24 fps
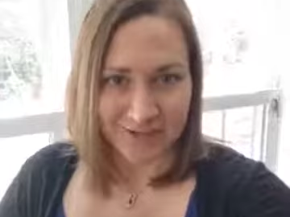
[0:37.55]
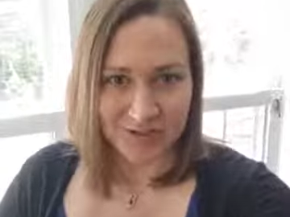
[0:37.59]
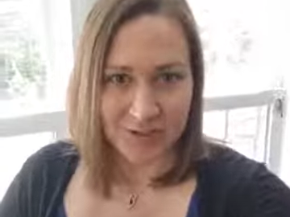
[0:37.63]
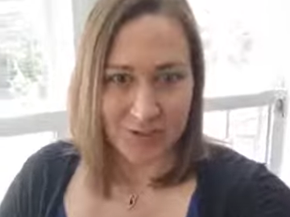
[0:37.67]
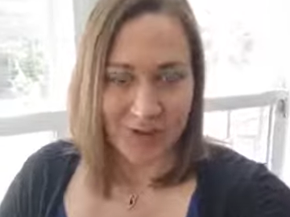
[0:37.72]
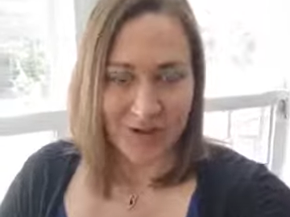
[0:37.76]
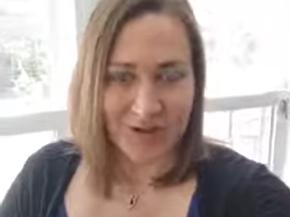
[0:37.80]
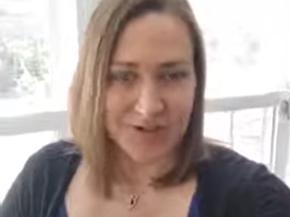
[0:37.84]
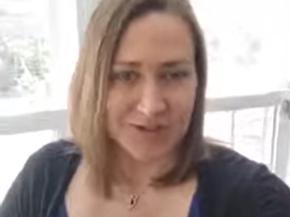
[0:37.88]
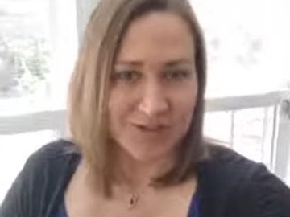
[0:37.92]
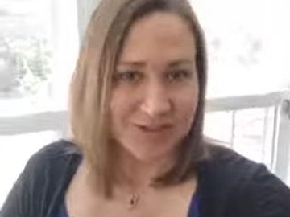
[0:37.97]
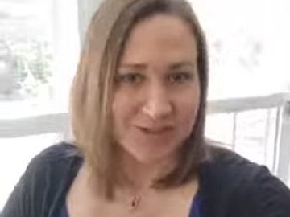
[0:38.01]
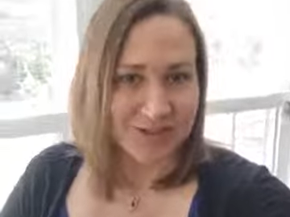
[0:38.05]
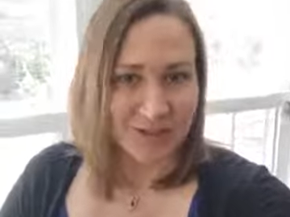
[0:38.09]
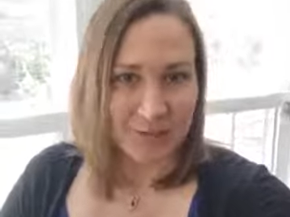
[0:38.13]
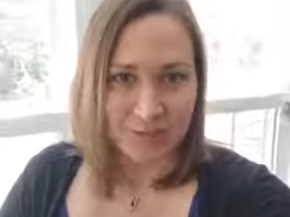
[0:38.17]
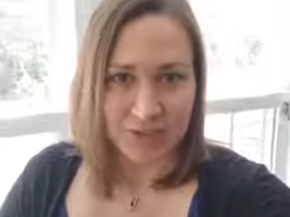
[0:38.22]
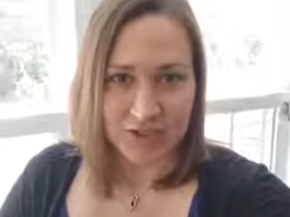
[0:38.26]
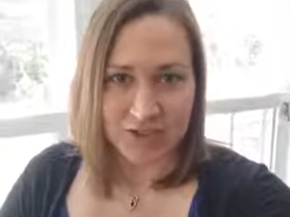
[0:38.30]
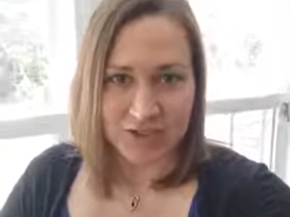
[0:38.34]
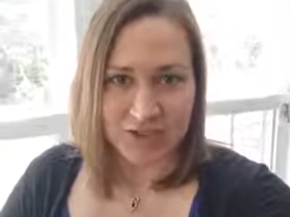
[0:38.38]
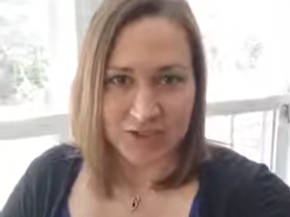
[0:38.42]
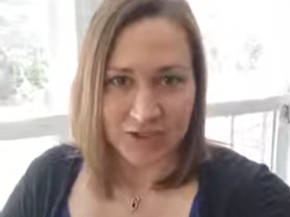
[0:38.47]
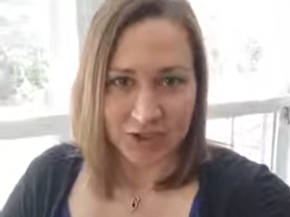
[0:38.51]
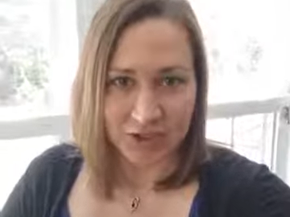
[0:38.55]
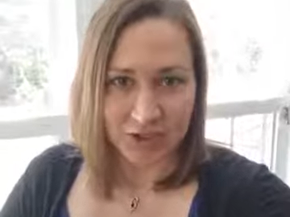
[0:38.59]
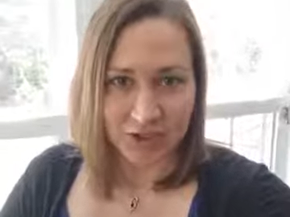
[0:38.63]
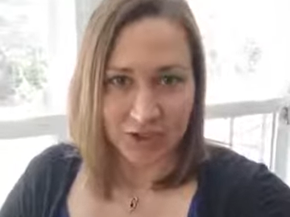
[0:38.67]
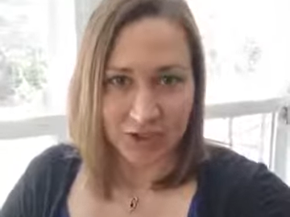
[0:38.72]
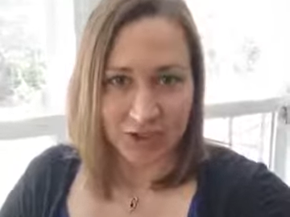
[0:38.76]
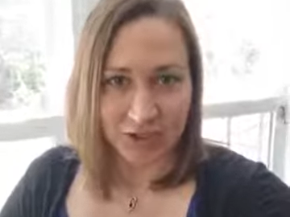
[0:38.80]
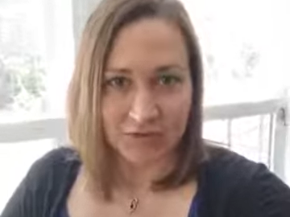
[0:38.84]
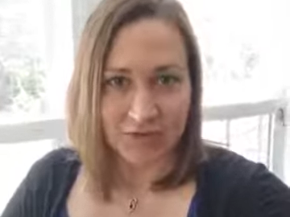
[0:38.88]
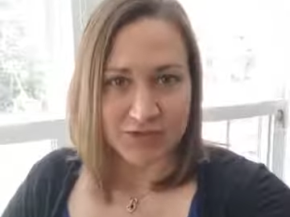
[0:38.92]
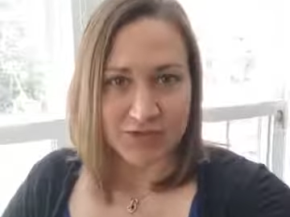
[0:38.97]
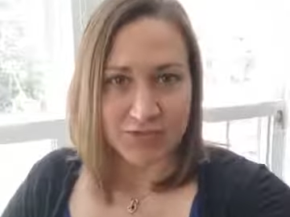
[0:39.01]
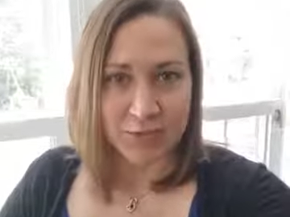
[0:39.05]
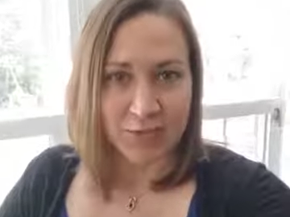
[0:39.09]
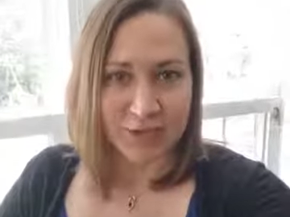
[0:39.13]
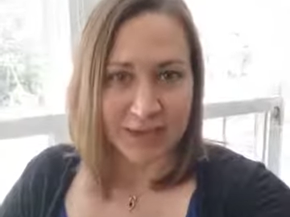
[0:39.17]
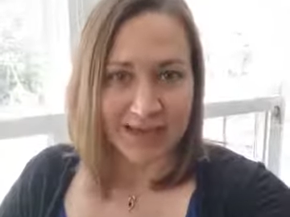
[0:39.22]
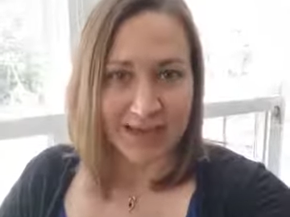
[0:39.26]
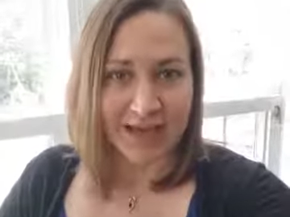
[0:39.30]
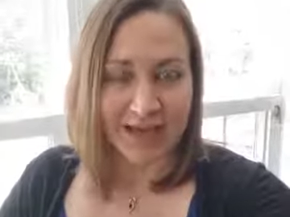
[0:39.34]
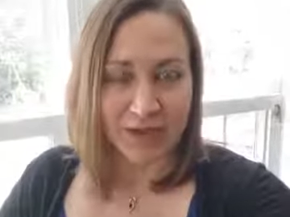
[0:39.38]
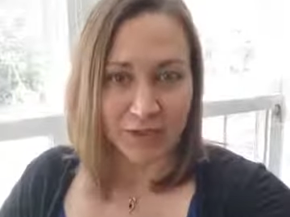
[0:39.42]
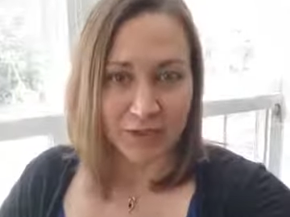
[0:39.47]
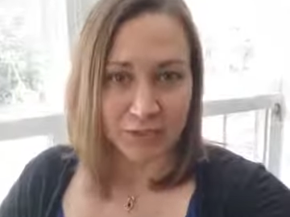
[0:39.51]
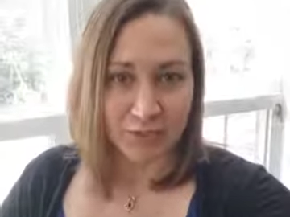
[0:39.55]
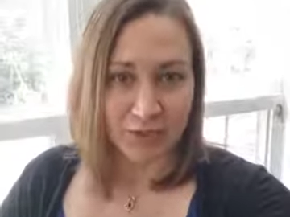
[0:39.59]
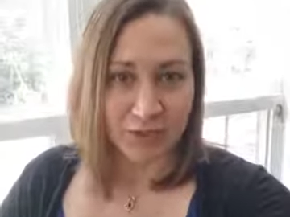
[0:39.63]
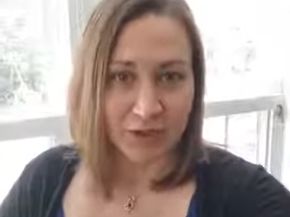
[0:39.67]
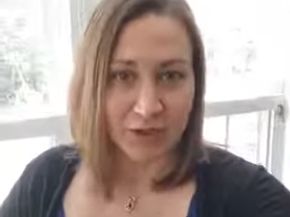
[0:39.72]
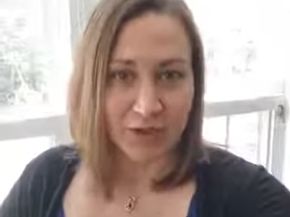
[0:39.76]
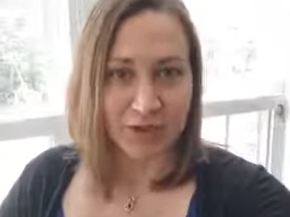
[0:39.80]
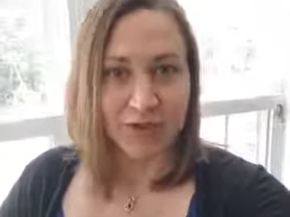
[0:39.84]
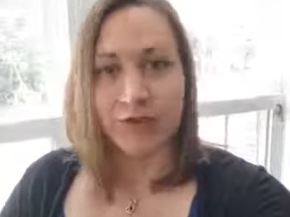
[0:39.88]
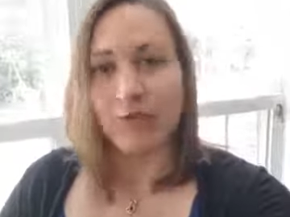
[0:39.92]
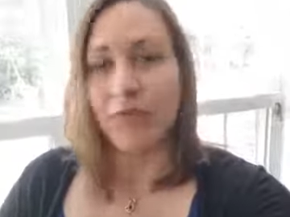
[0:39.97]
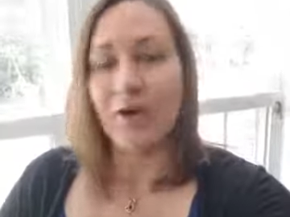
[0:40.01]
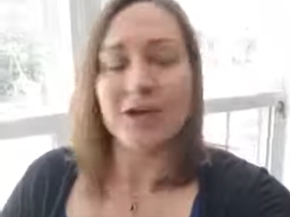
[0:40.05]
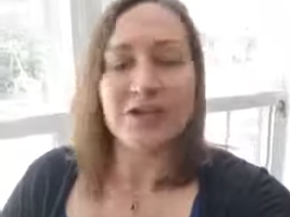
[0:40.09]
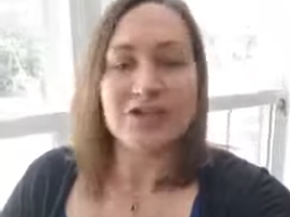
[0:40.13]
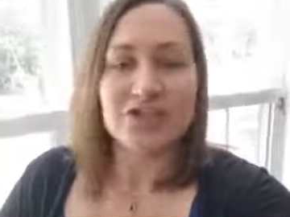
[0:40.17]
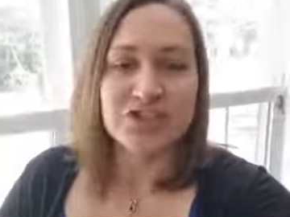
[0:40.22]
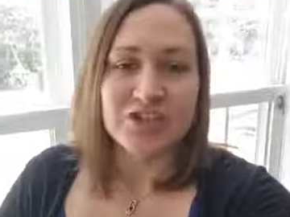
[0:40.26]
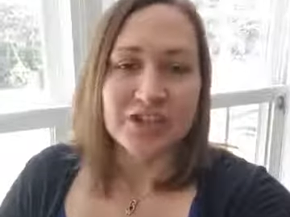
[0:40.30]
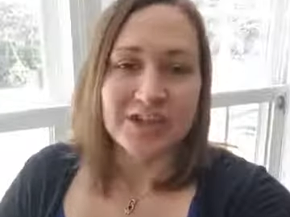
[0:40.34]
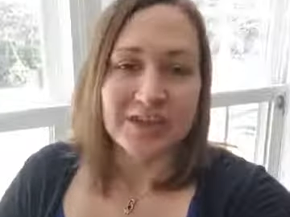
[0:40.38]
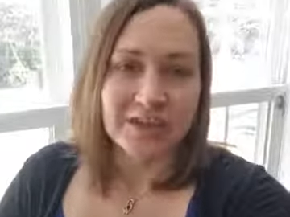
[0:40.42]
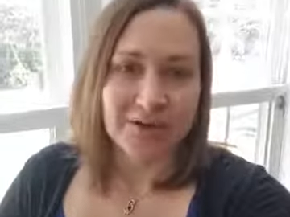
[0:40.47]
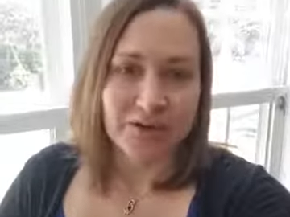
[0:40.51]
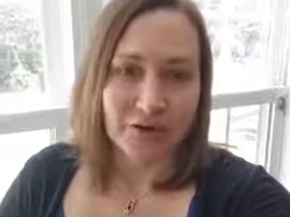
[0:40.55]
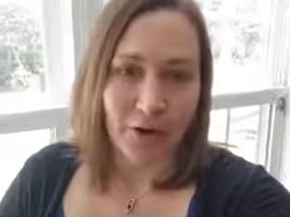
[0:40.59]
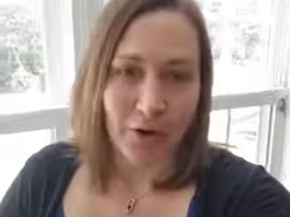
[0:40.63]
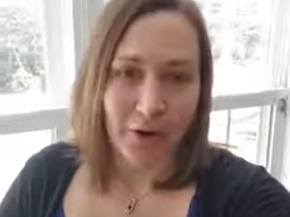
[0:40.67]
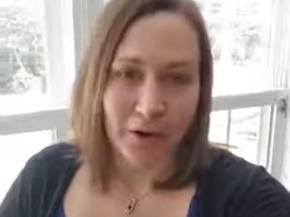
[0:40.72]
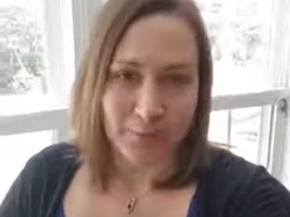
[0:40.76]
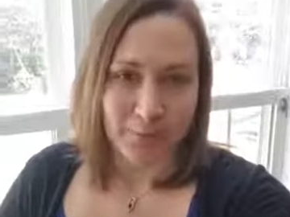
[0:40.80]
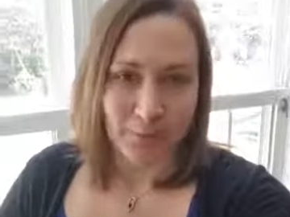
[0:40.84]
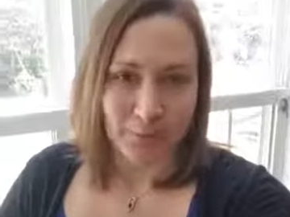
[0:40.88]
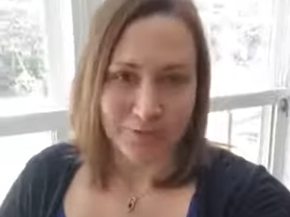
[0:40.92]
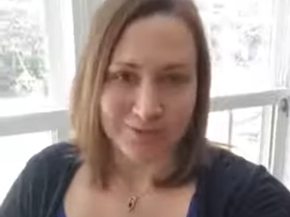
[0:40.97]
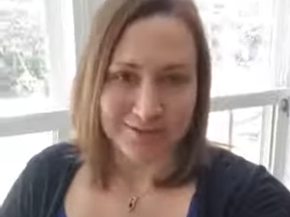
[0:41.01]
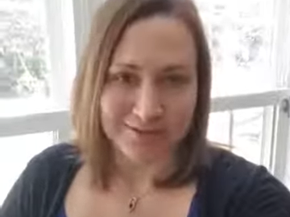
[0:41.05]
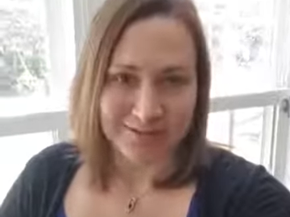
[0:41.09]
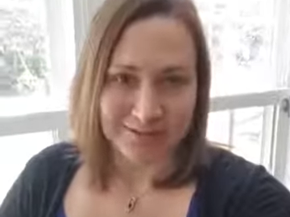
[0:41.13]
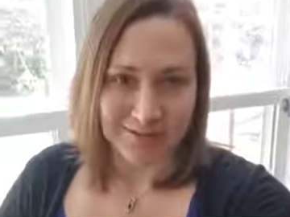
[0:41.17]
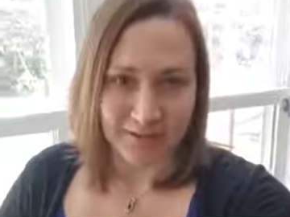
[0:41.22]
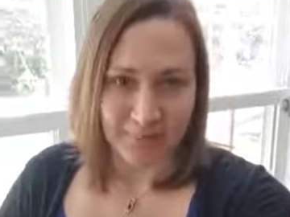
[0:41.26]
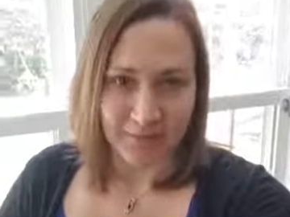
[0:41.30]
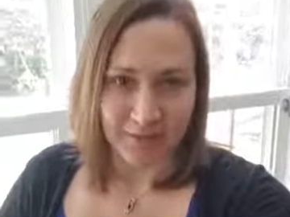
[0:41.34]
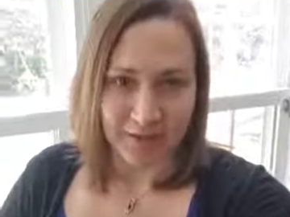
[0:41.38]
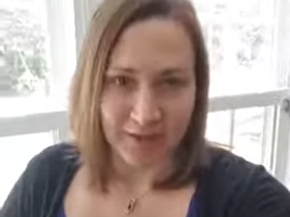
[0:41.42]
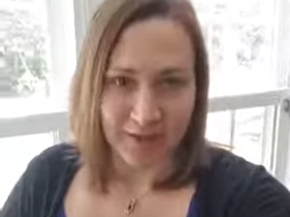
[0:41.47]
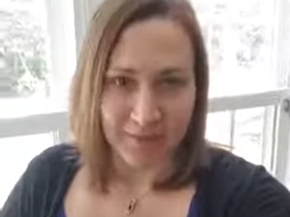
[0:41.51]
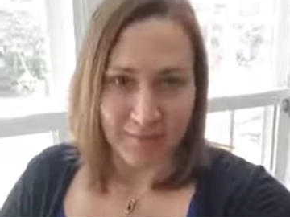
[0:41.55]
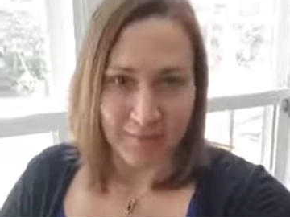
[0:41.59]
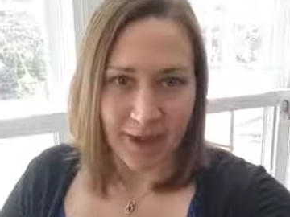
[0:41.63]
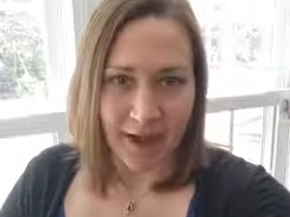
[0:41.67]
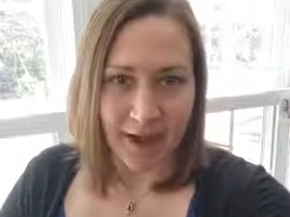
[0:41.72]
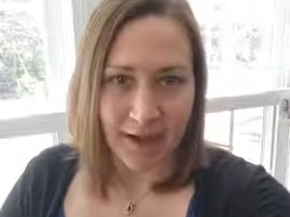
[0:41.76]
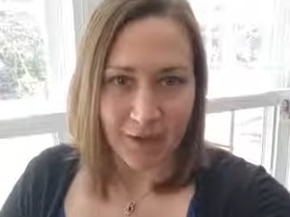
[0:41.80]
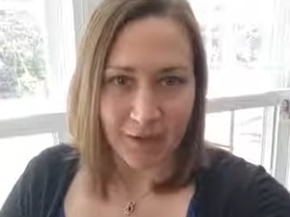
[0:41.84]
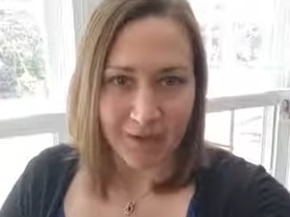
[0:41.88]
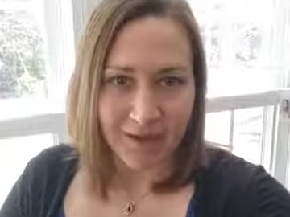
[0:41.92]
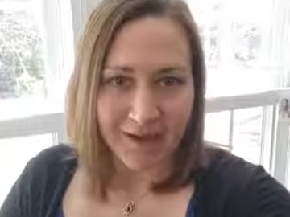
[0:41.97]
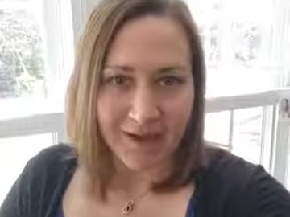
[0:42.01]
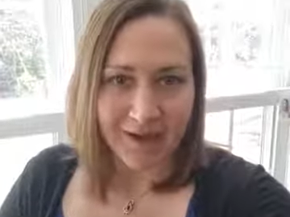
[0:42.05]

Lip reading: So, actually, someone just earlier this week had a really good question. I posted something about